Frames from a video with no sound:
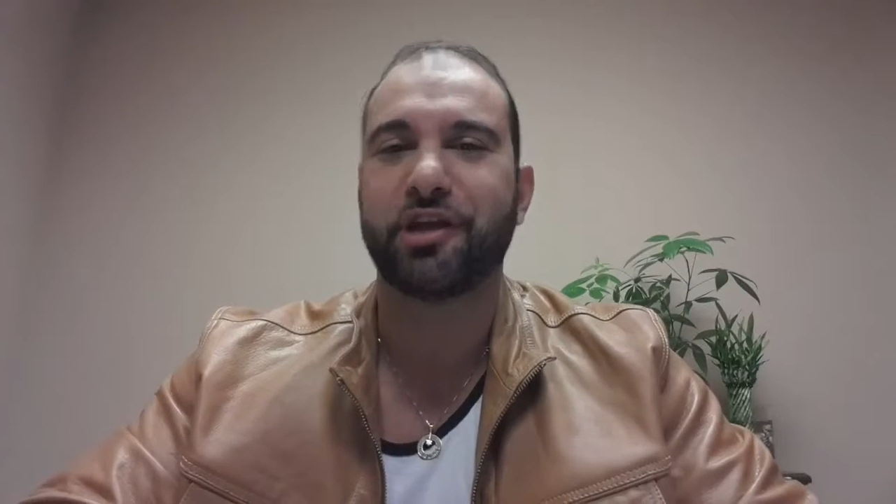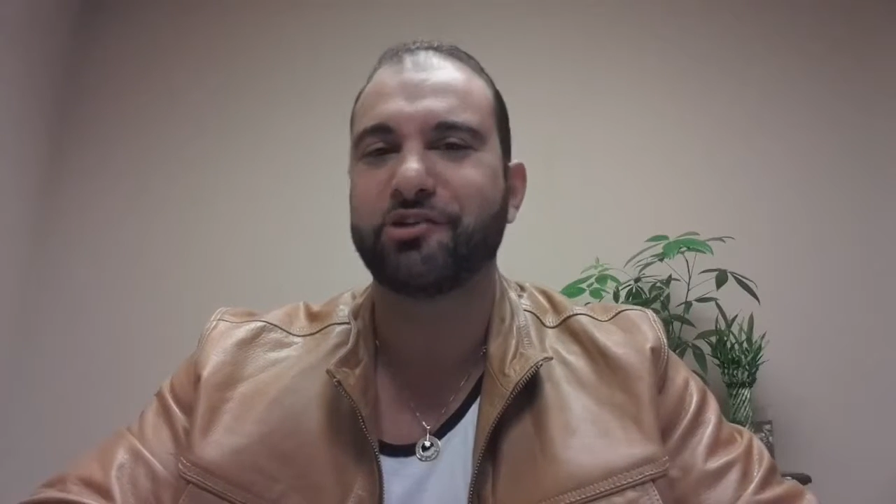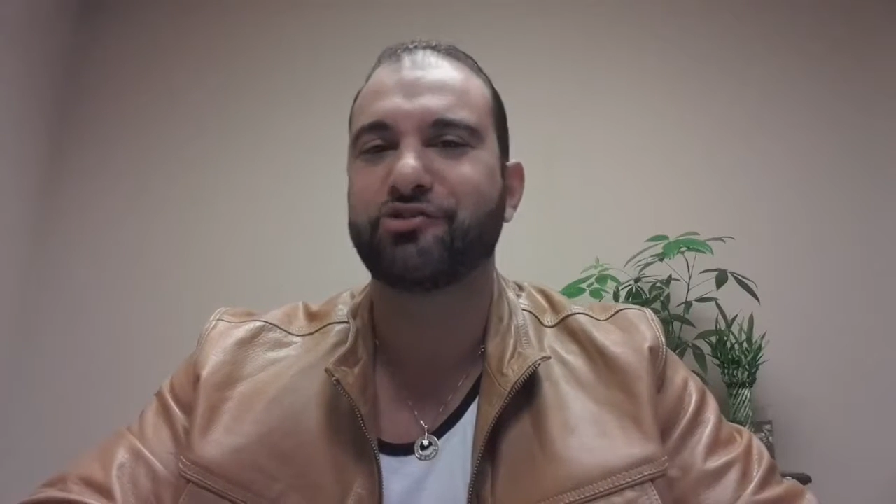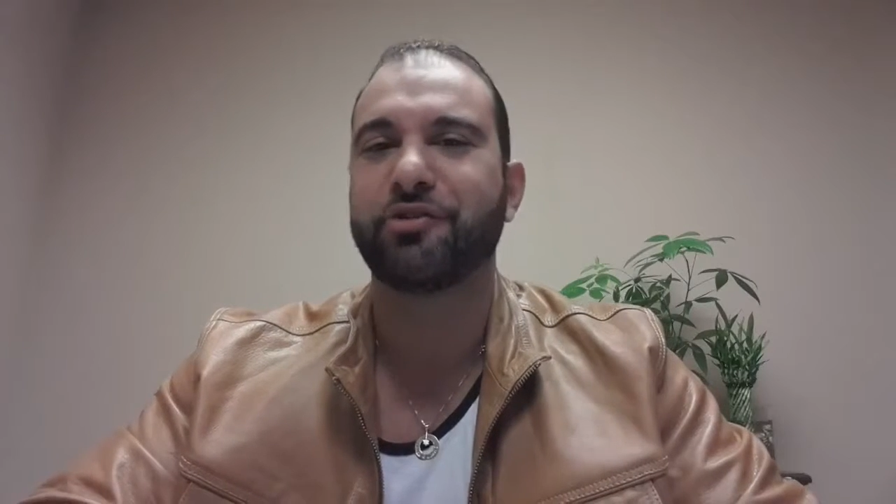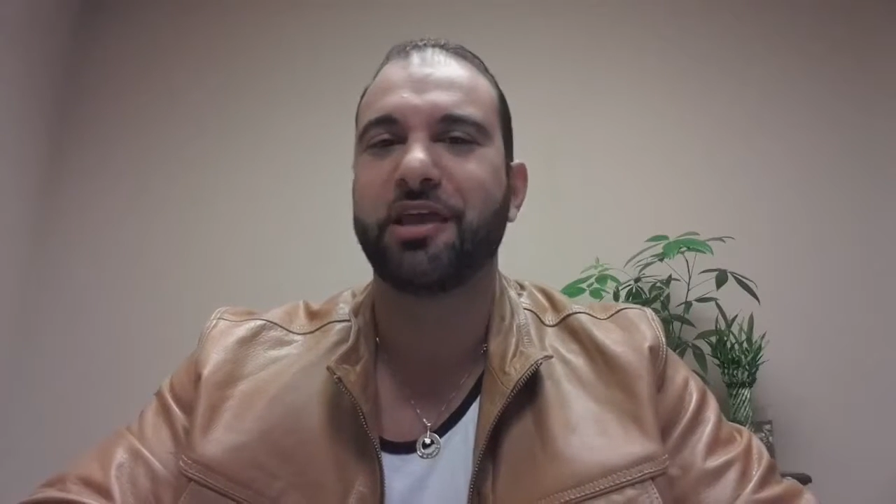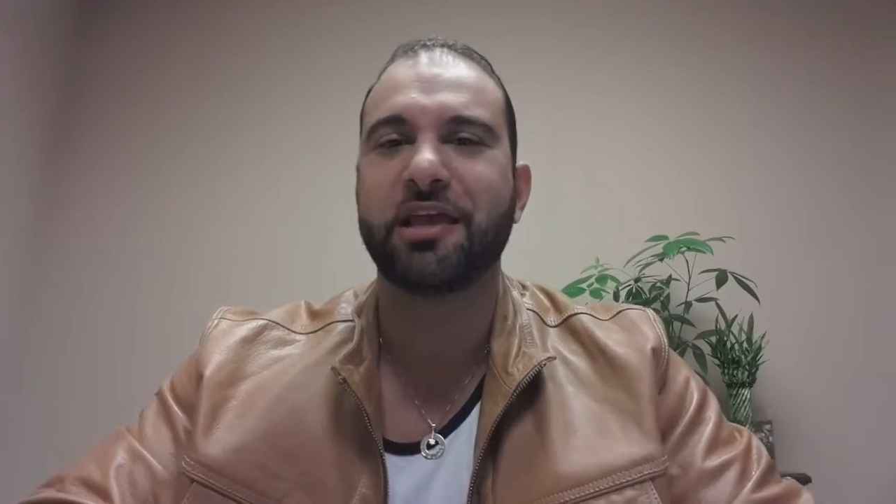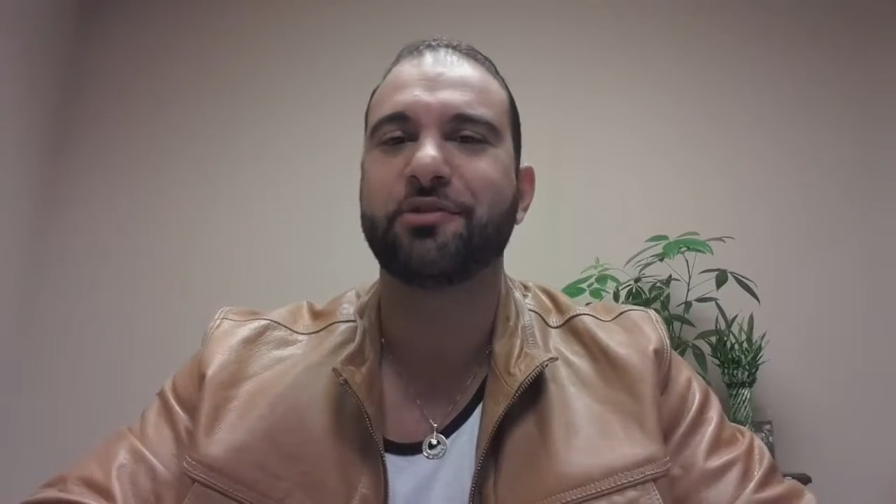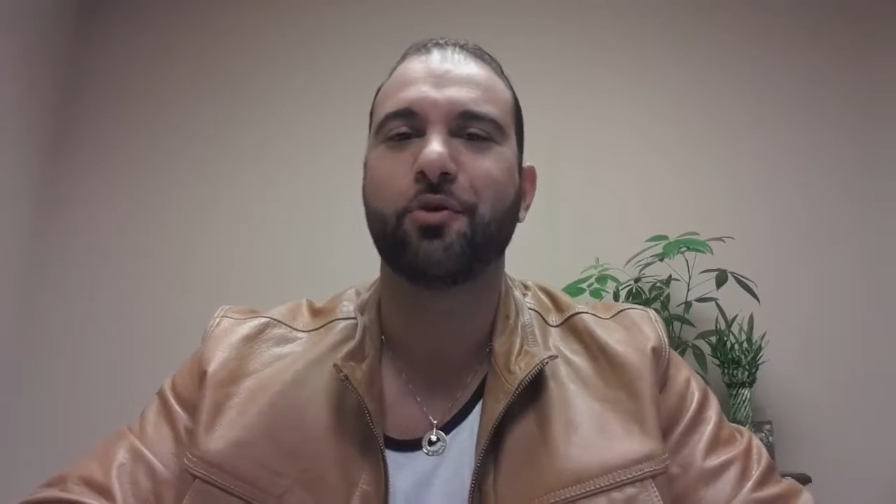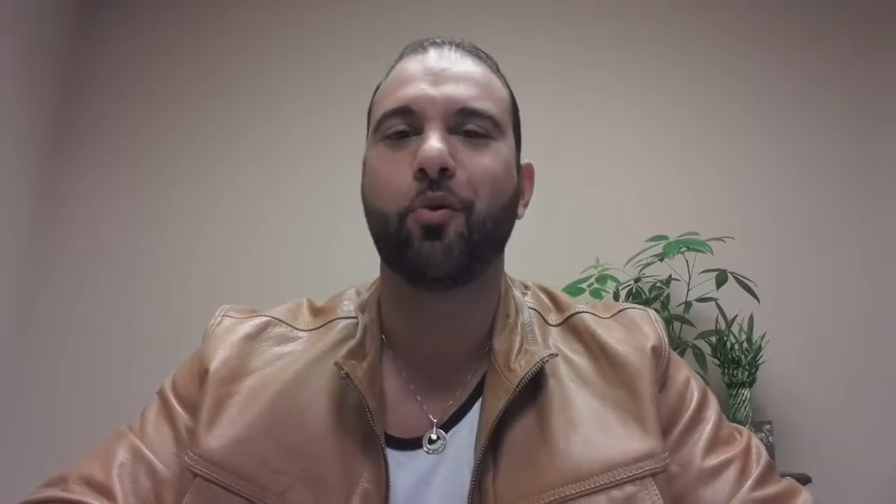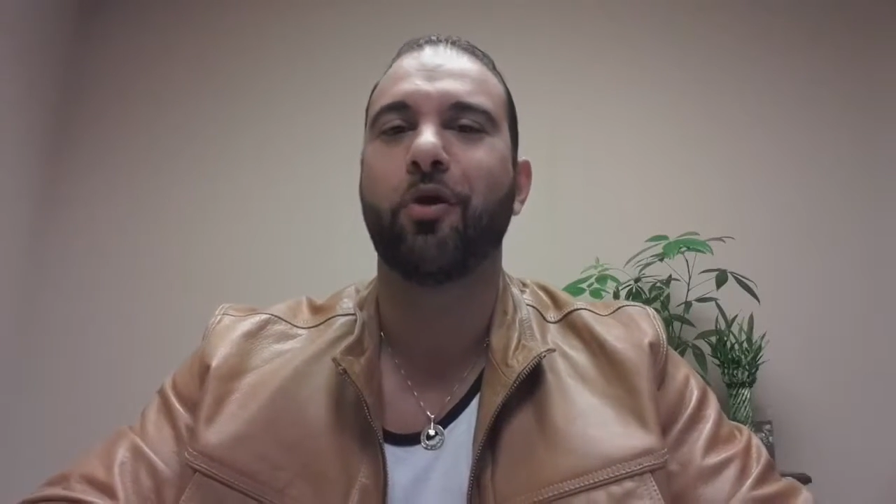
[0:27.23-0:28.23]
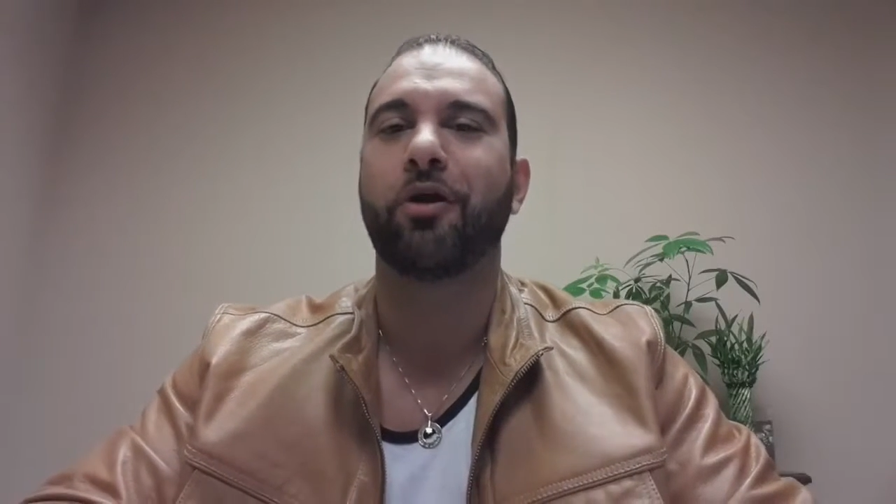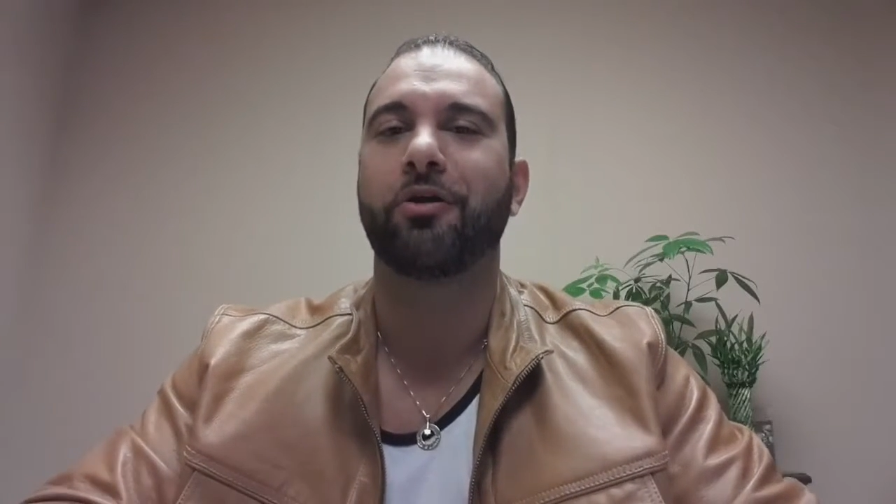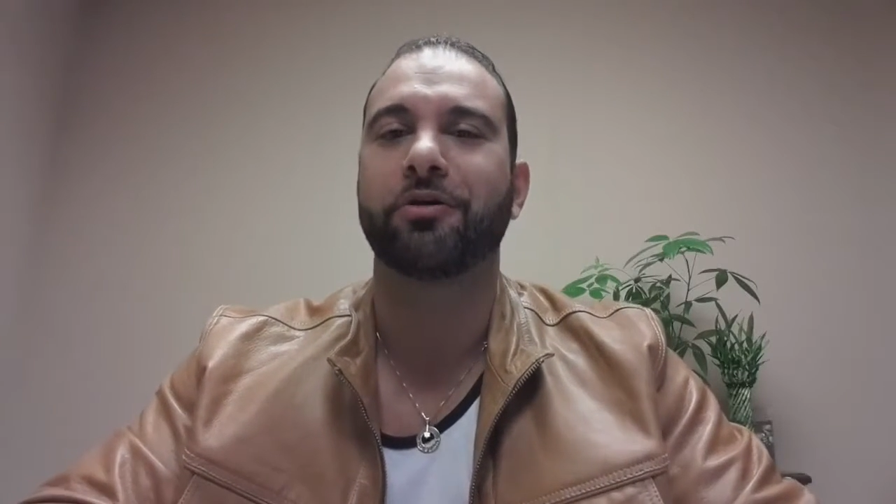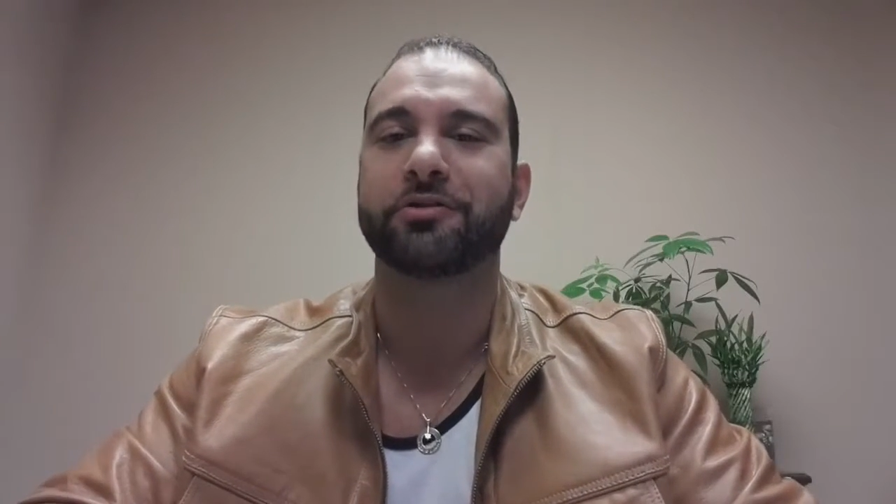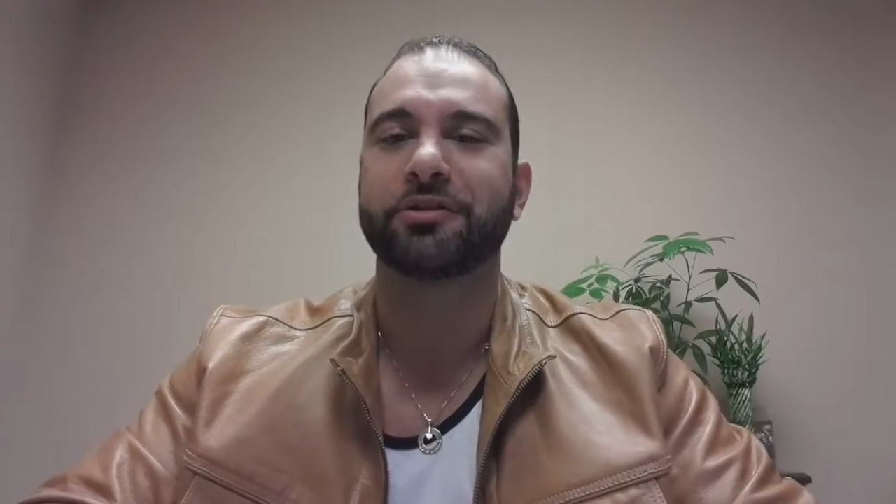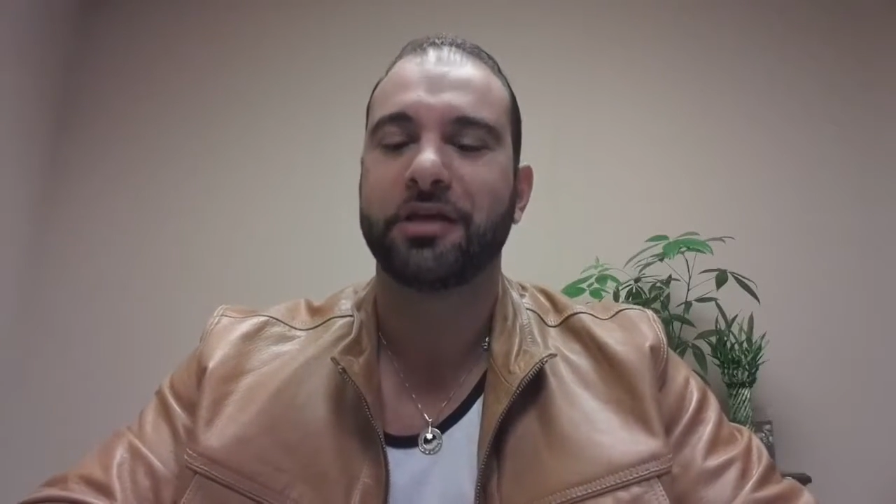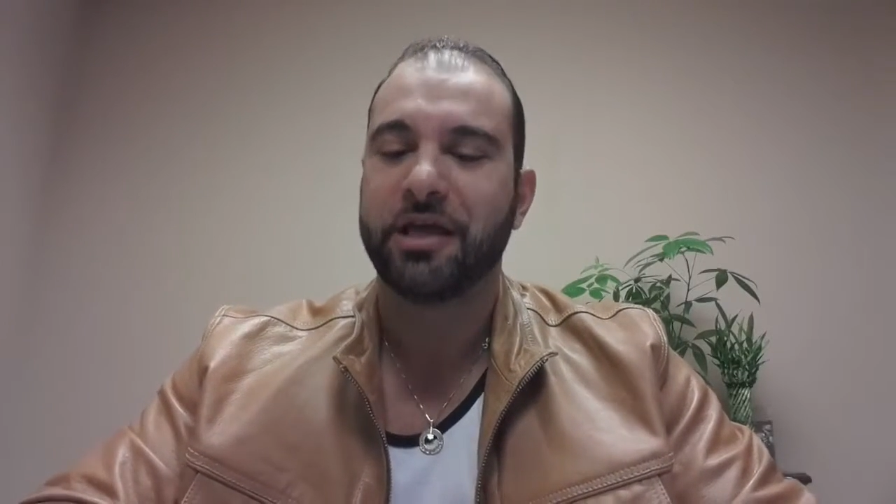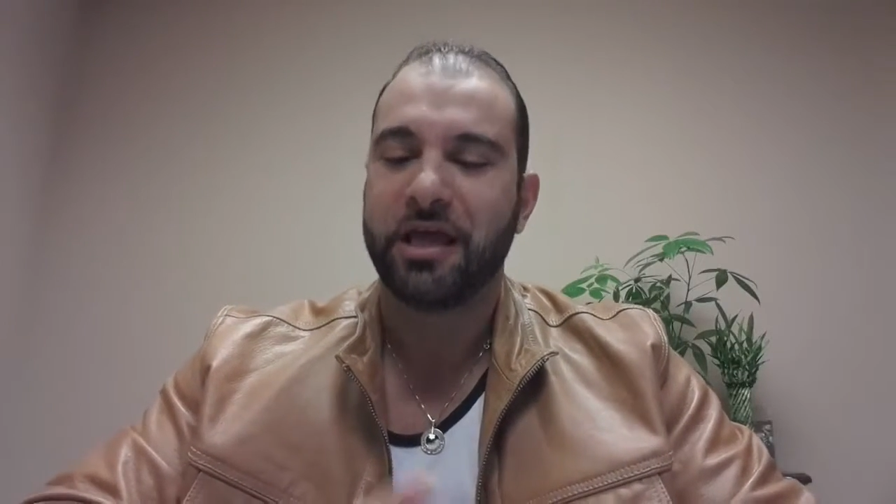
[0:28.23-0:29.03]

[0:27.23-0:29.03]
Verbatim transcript: country in the world.